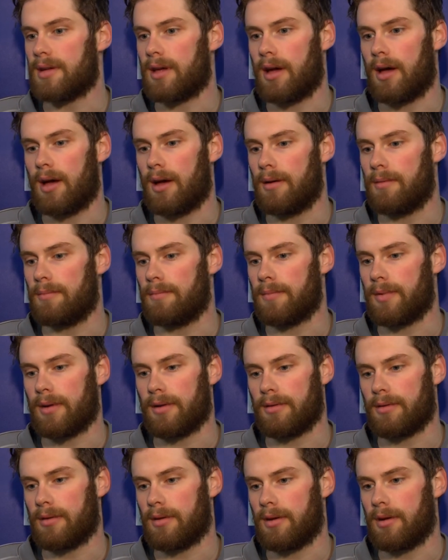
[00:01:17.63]

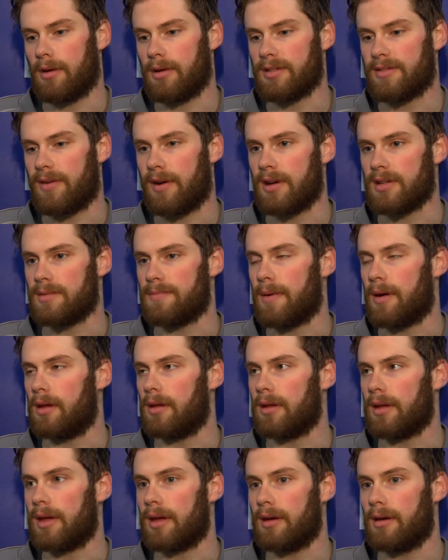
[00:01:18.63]
As far as the
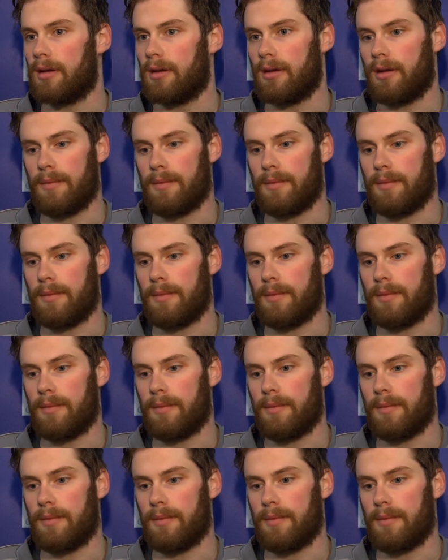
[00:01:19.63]
penalty kill,